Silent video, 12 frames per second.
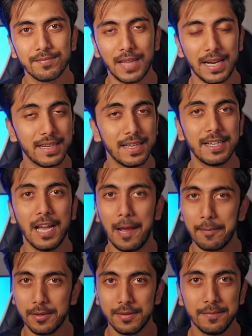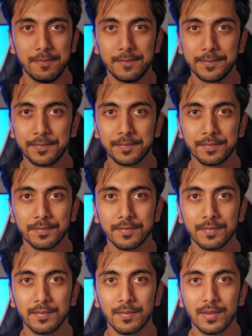That didn't happen.
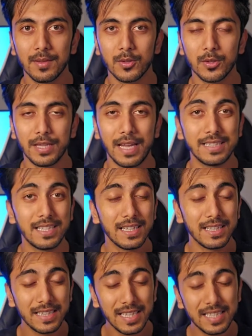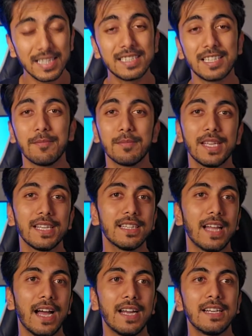So this is
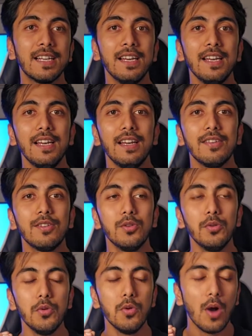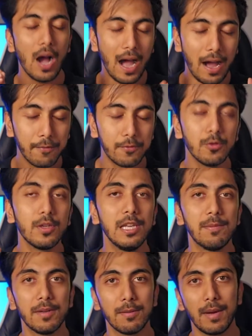something that you have to
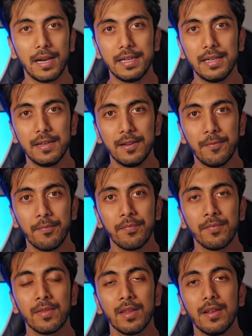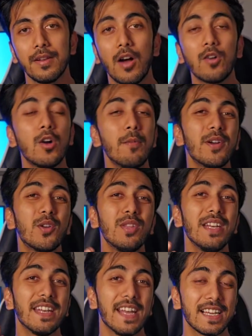keep in mind. Now coming to
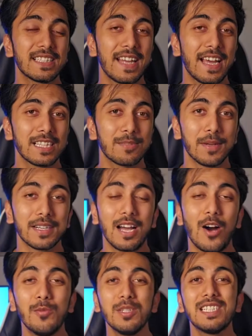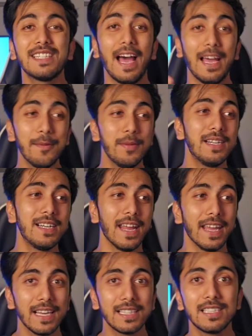the next aspect, how much time it
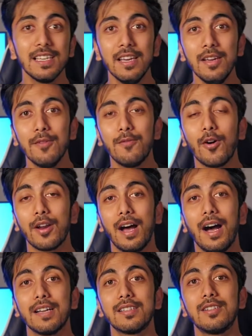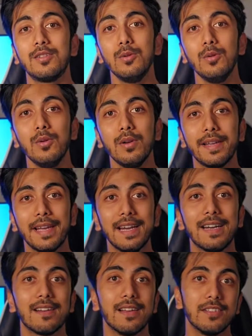takes for us to
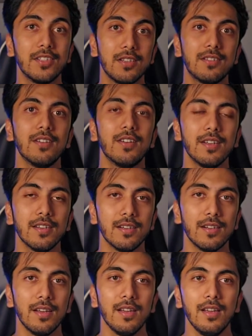get registered here.